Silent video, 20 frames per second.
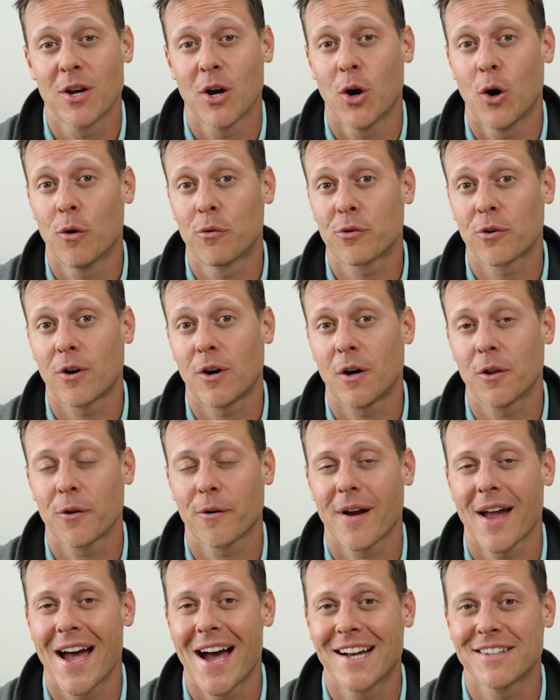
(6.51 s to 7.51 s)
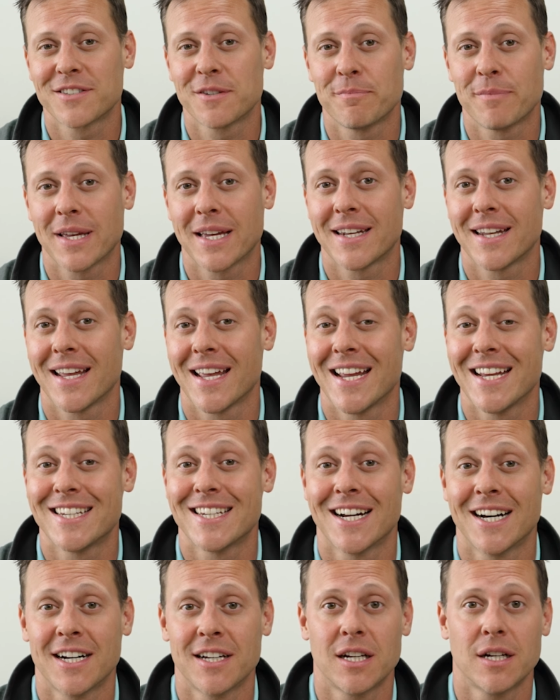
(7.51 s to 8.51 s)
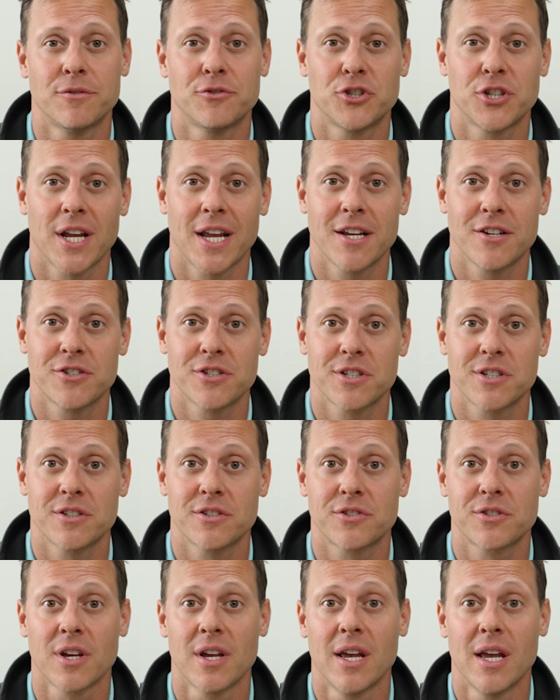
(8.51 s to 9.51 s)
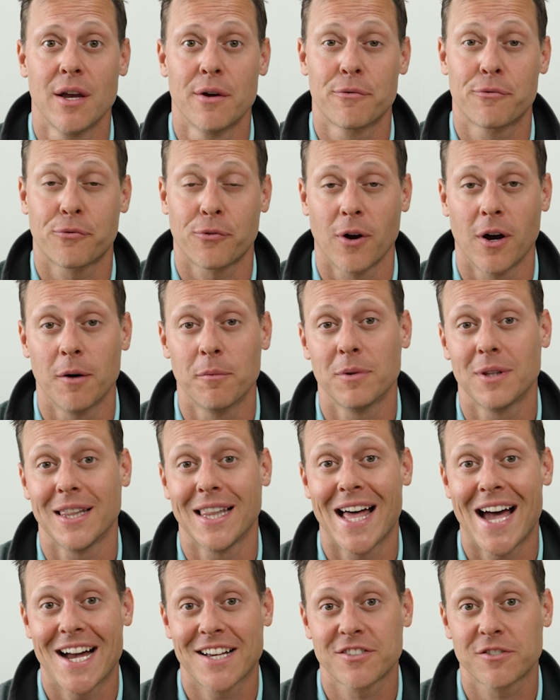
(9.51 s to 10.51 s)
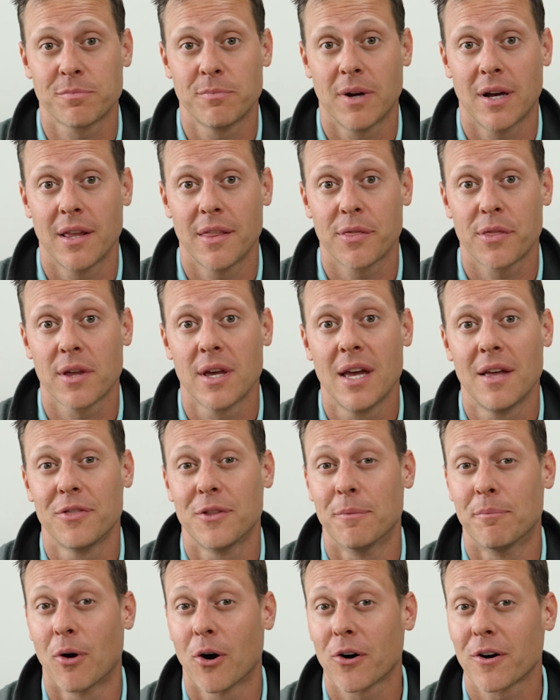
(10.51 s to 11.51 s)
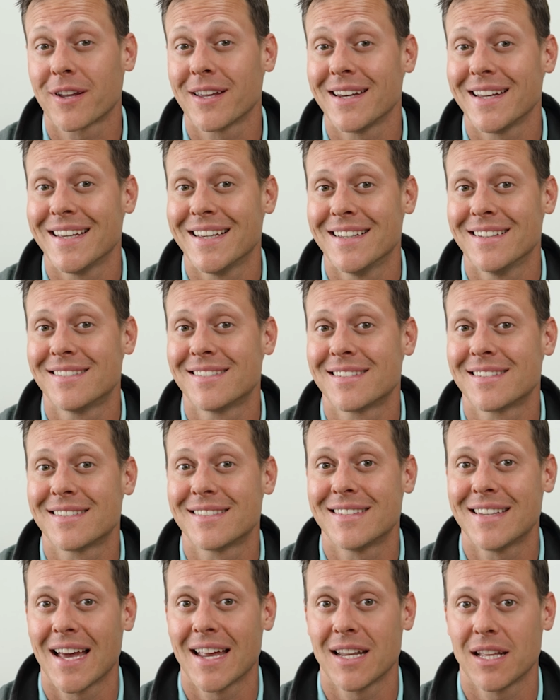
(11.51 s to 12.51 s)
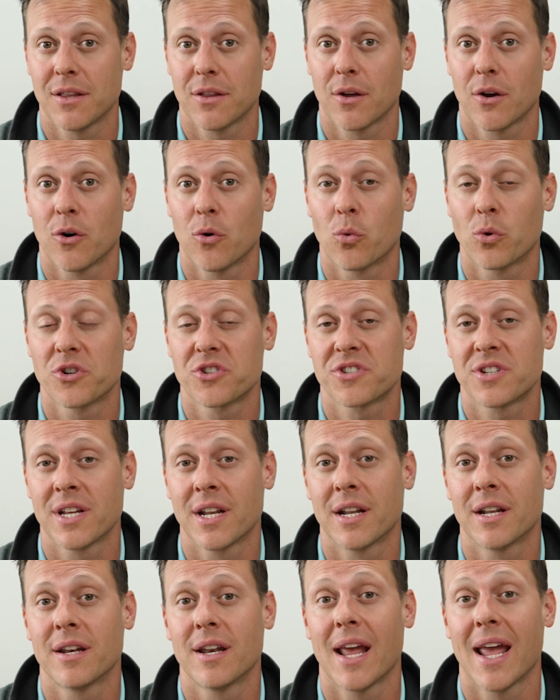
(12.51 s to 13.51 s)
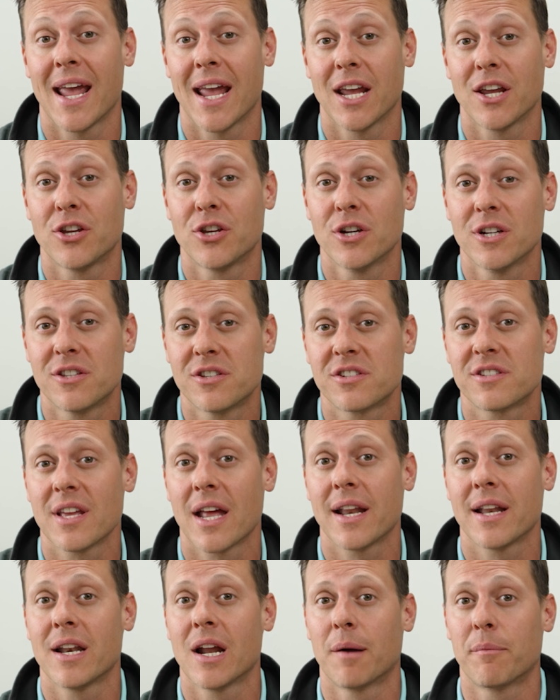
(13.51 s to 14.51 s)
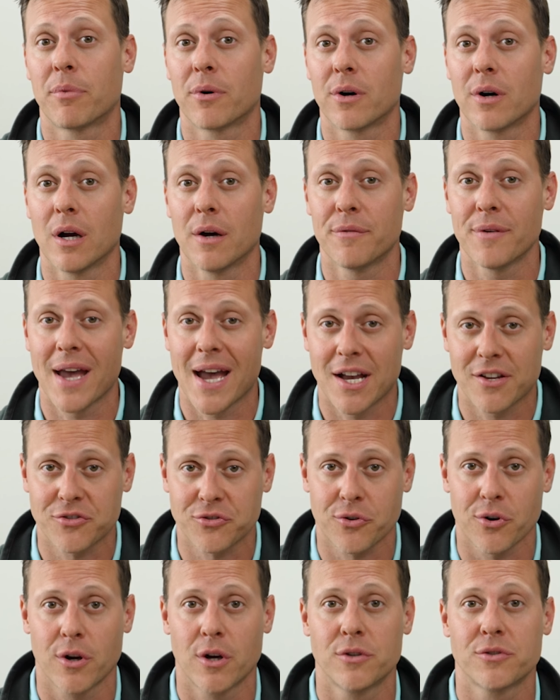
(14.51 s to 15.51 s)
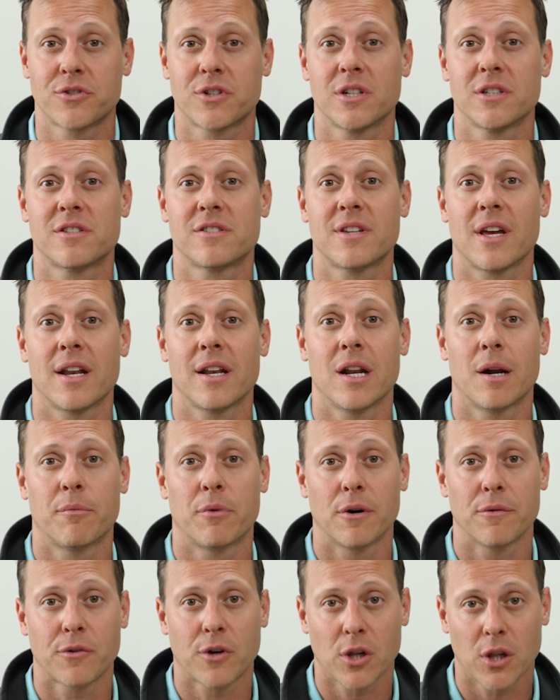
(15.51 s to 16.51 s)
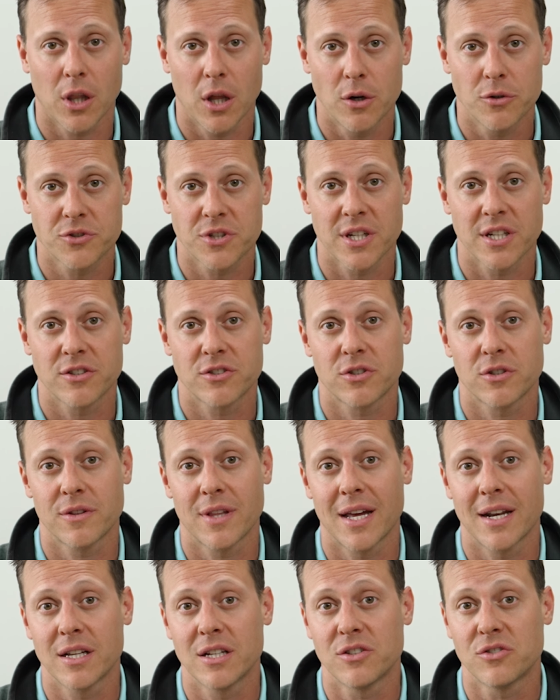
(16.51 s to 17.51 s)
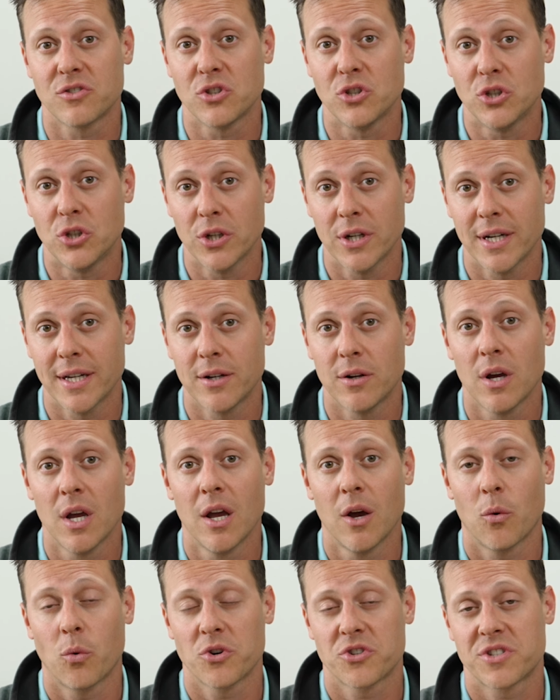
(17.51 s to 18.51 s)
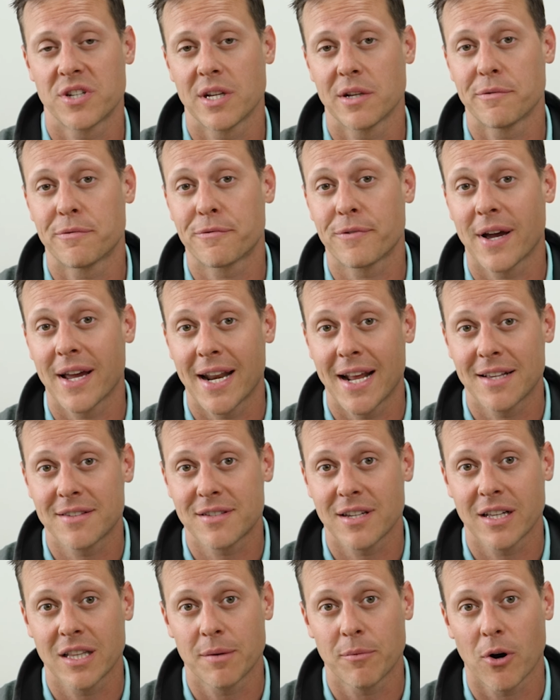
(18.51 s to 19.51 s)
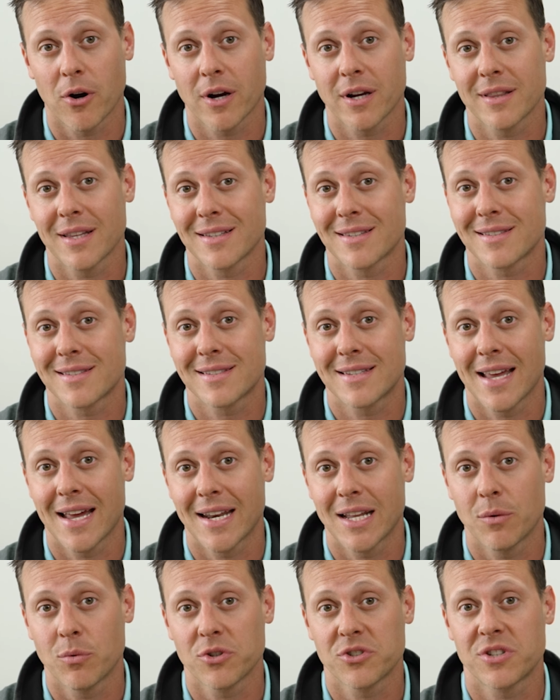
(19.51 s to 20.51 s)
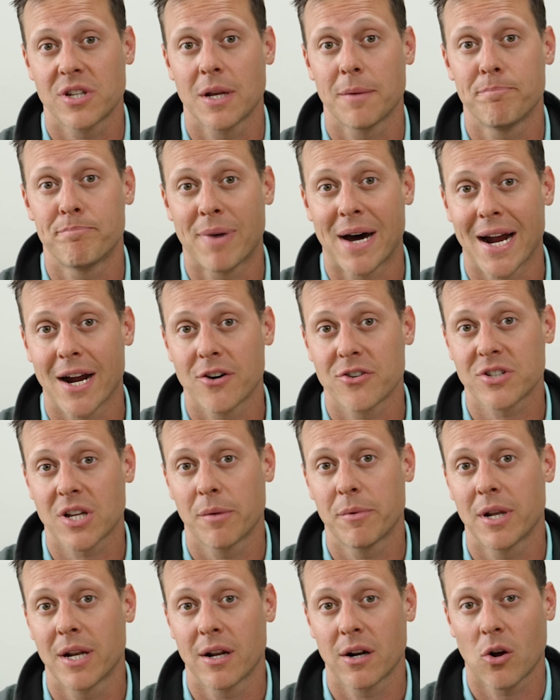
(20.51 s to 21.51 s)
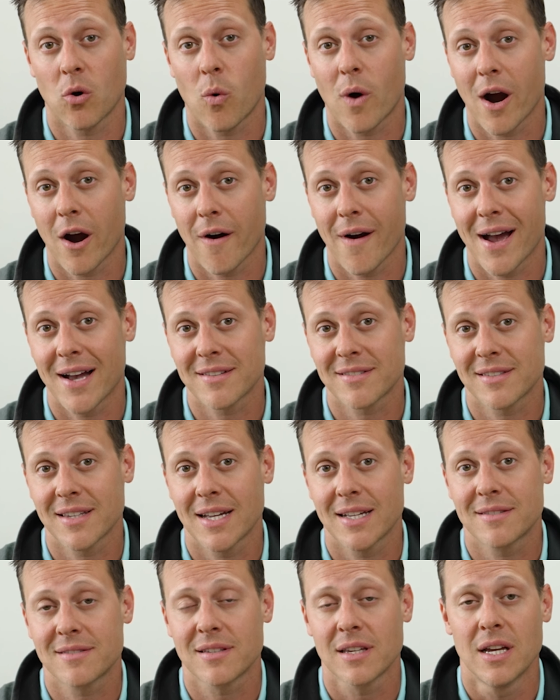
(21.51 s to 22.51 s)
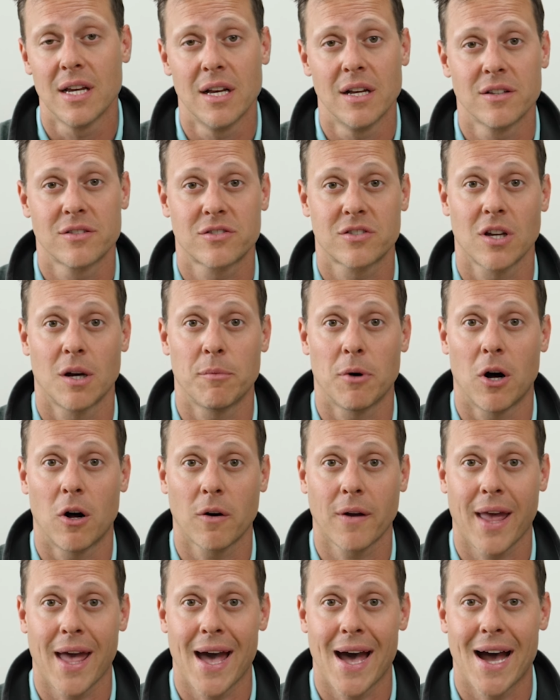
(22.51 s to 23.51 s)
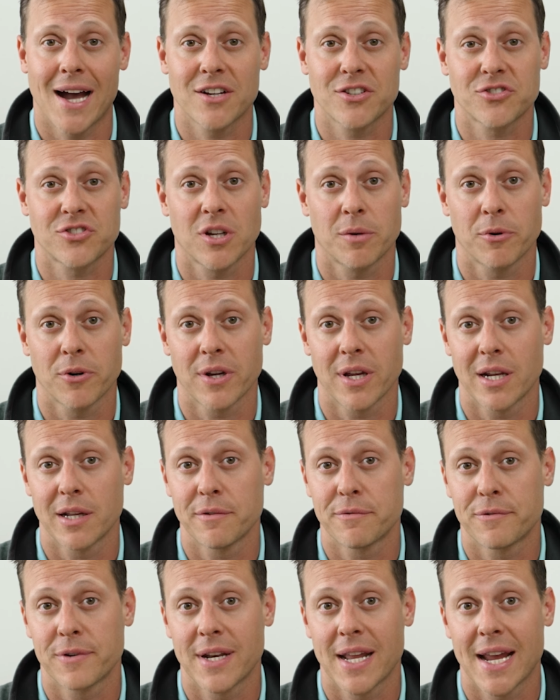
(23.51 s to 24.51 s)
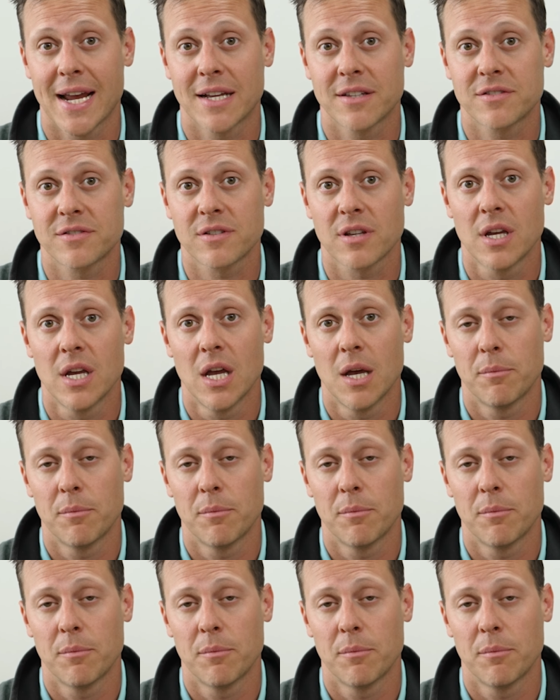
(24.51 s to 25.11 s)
Overall, there hasn't been a ton of changes from last month. The market is steady though. We're seeing a good steady number of escrows, good steady number of closings, so that is good. We're seeing financing in the market that's steady. We're seeing buyers come in and acquire assets, some all cash, some are getting financed.